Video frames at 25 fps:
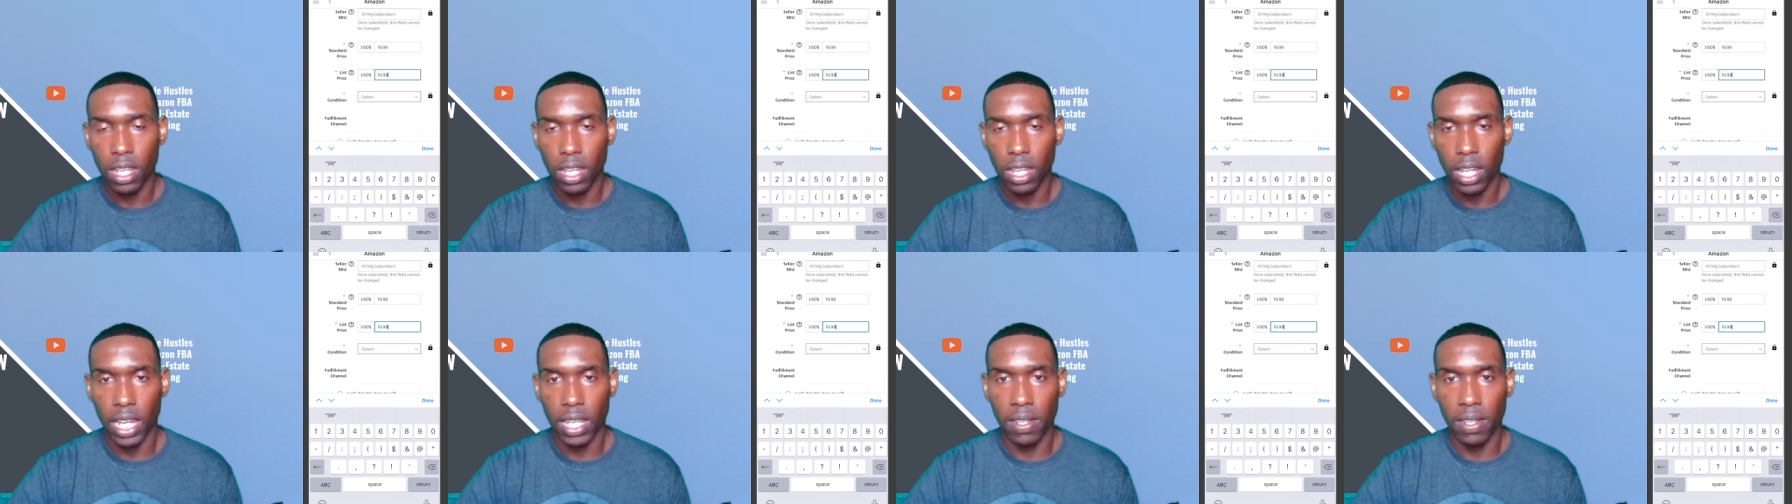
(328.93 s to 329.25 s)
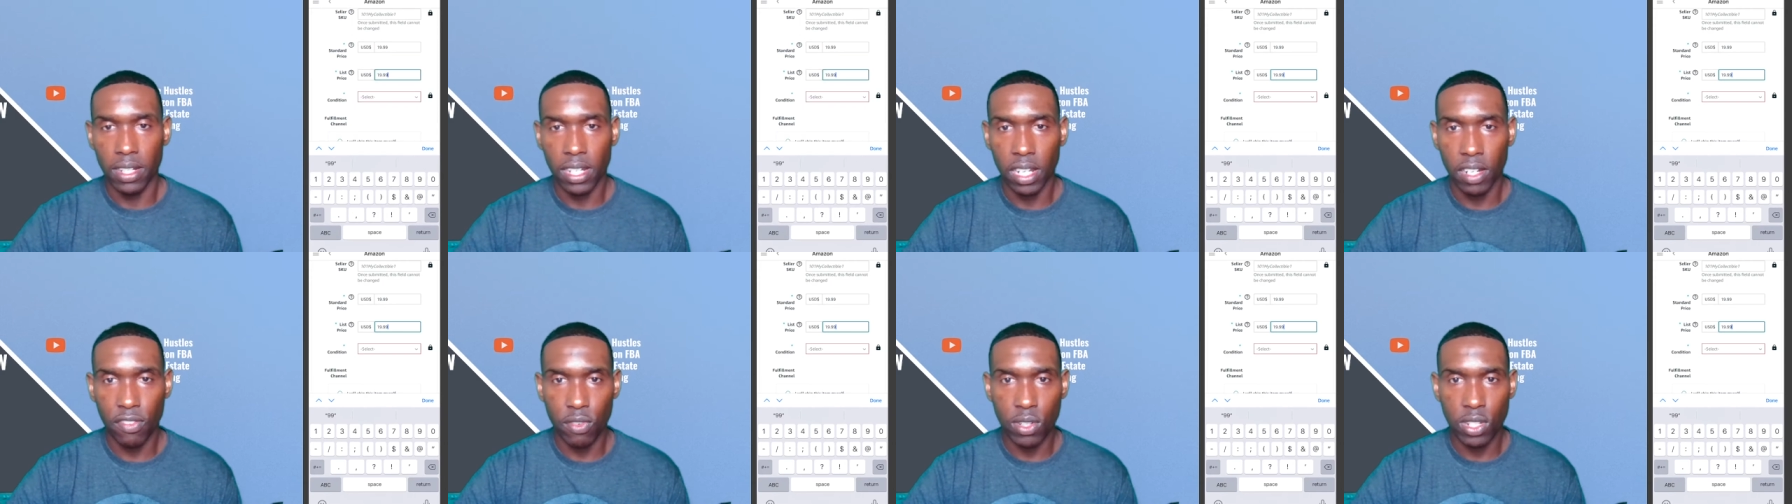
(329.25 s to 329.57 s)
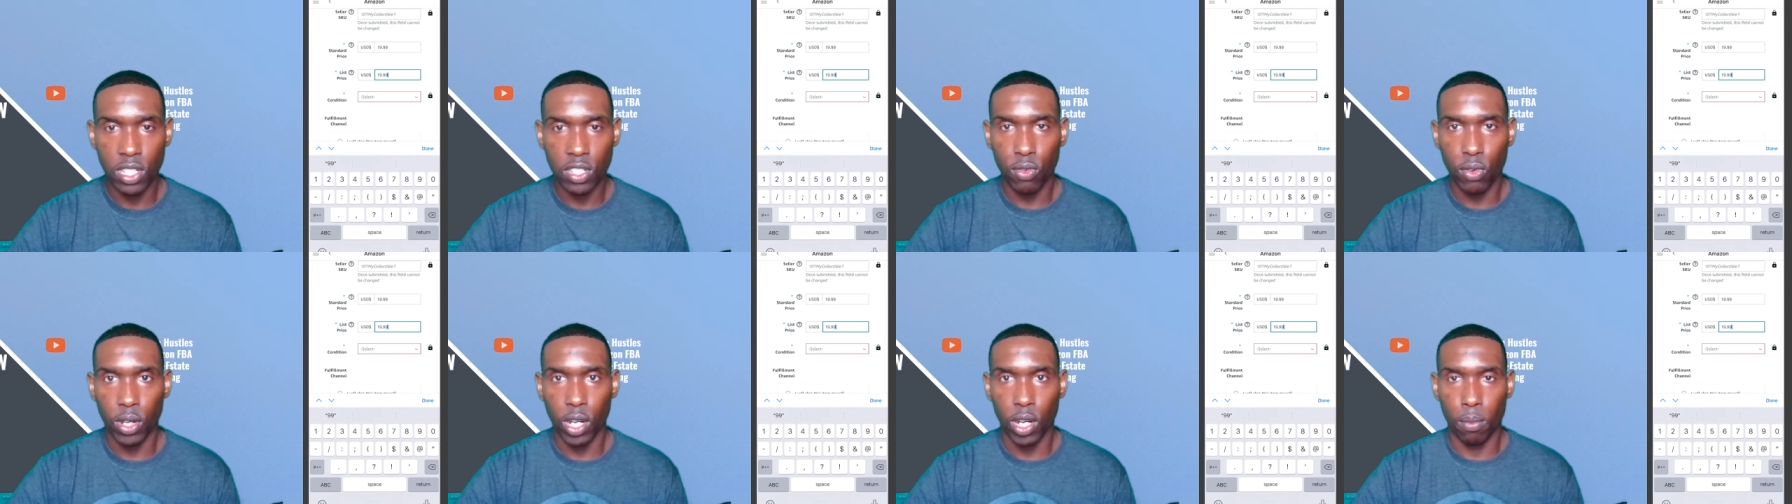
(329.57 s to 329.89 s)
And the difference
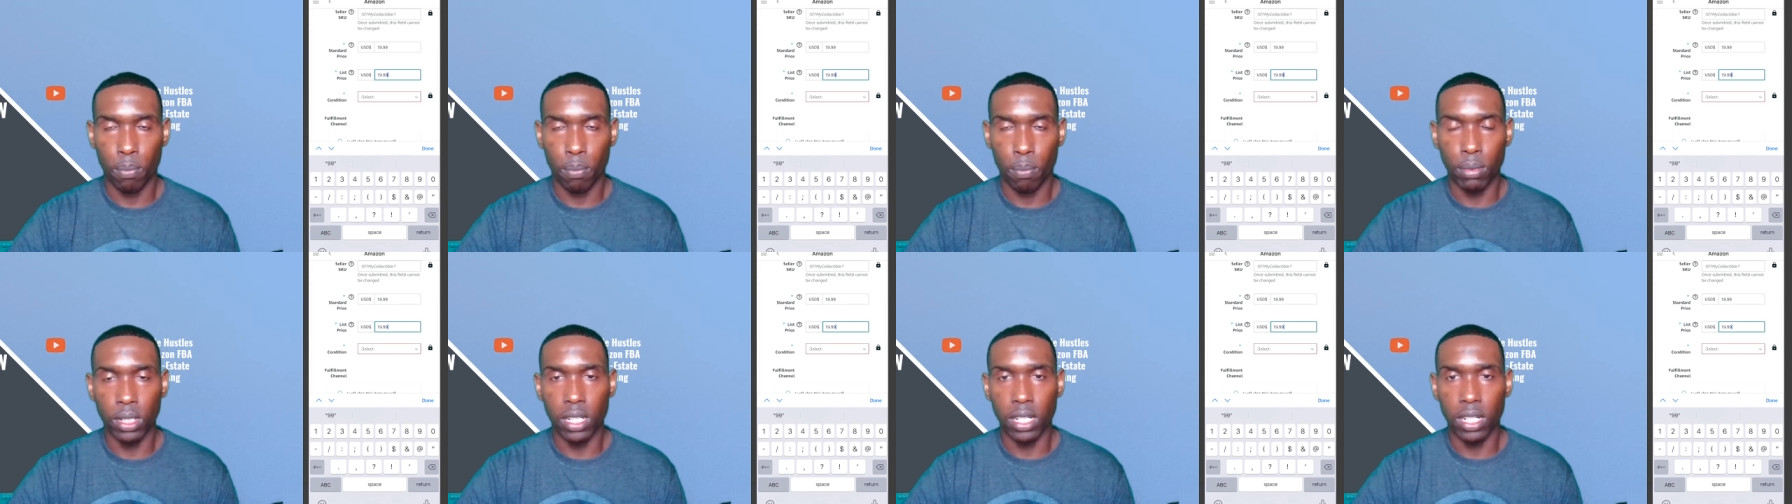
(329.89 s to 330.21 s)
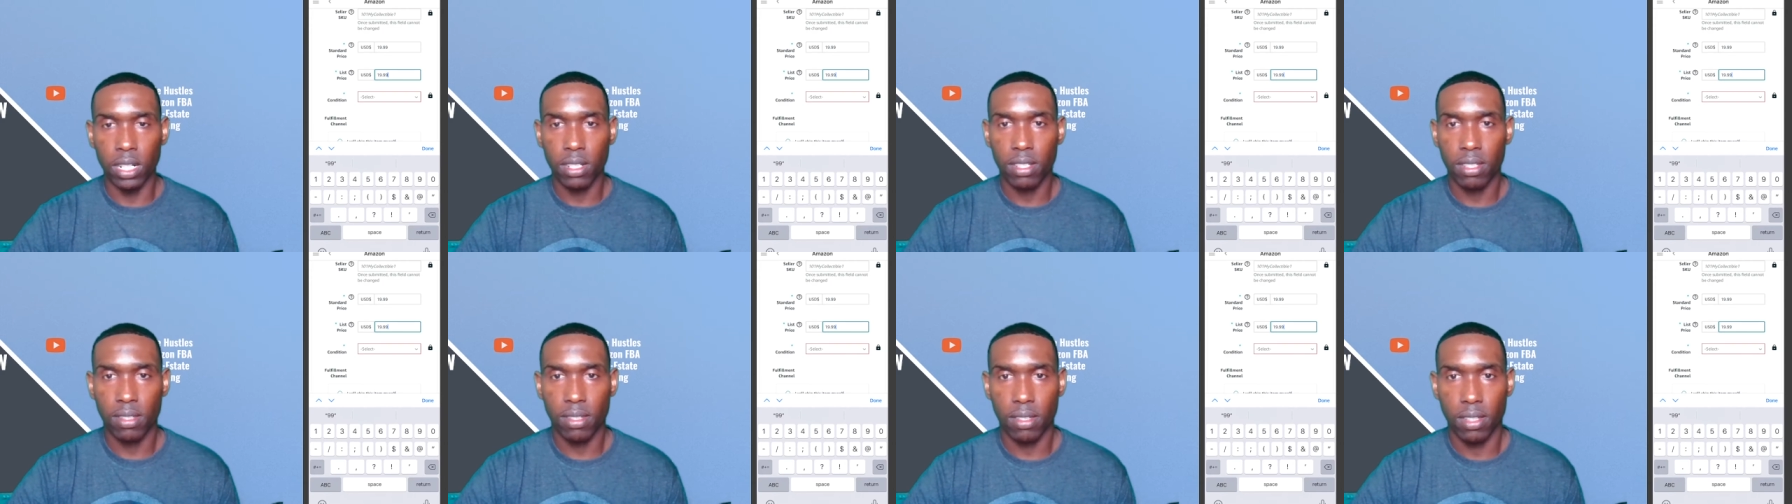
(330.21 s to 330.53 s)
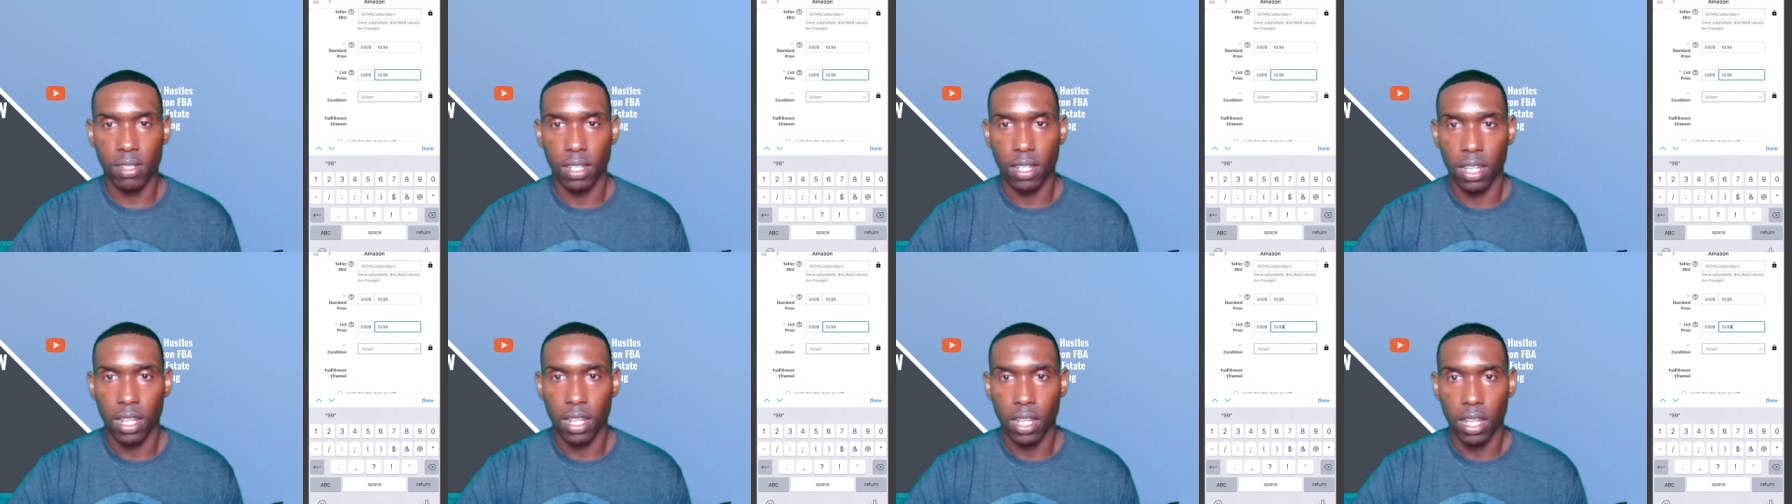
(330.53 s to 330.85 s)
for your books
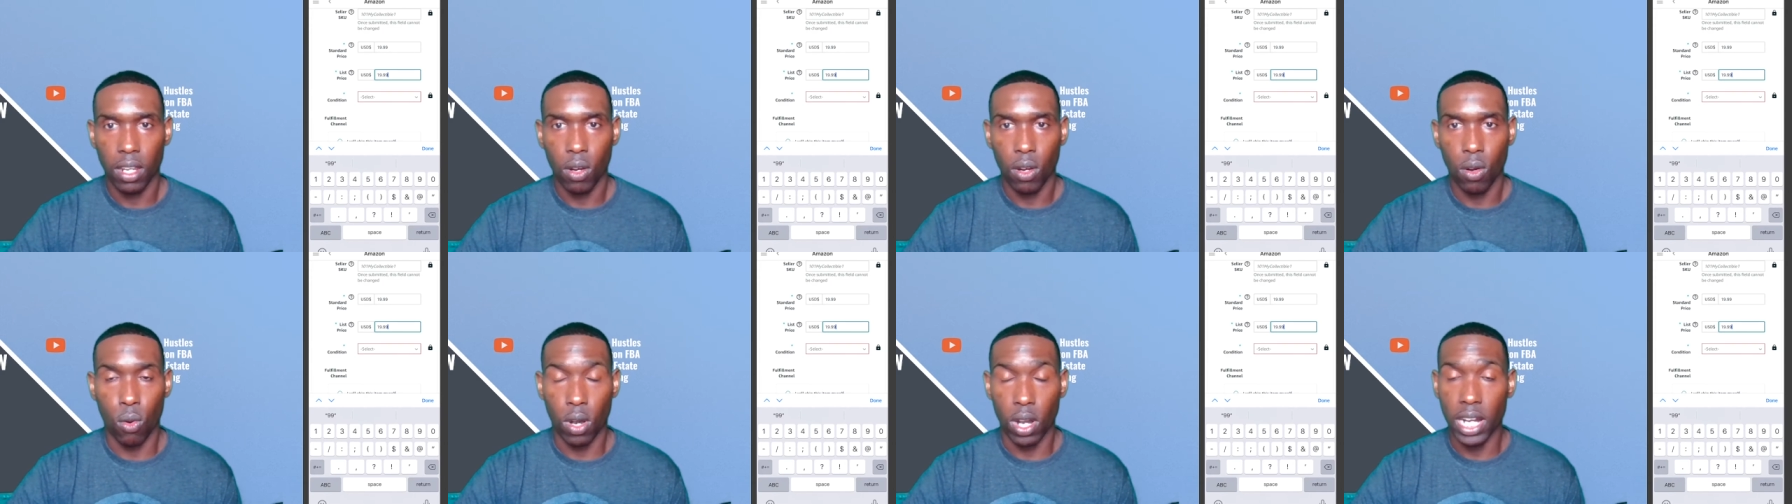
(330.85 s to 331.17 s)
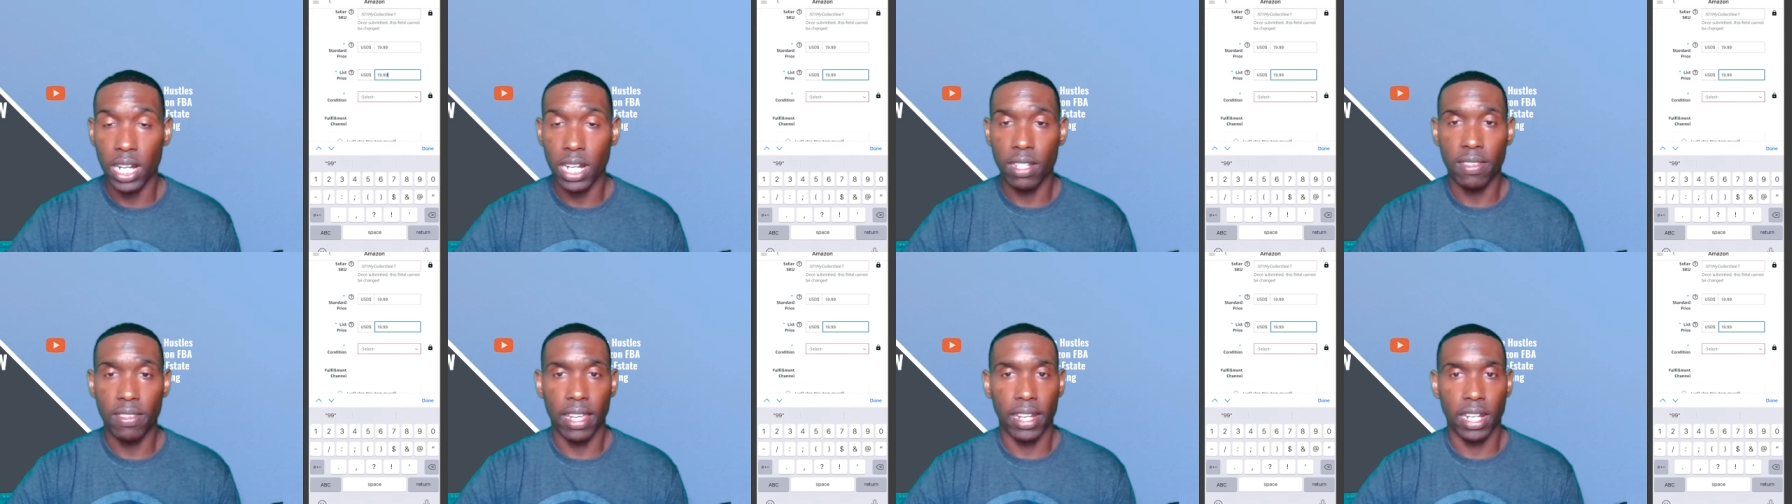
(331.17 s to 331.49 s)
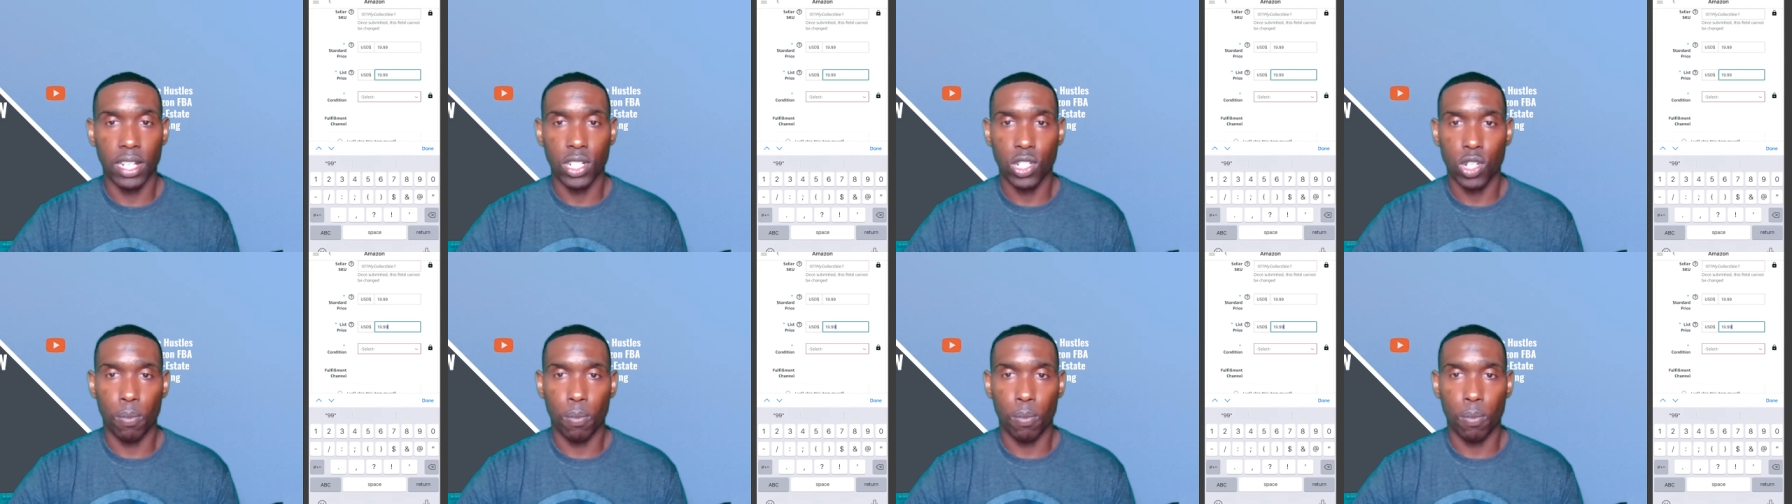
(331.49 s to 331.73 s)
or anything that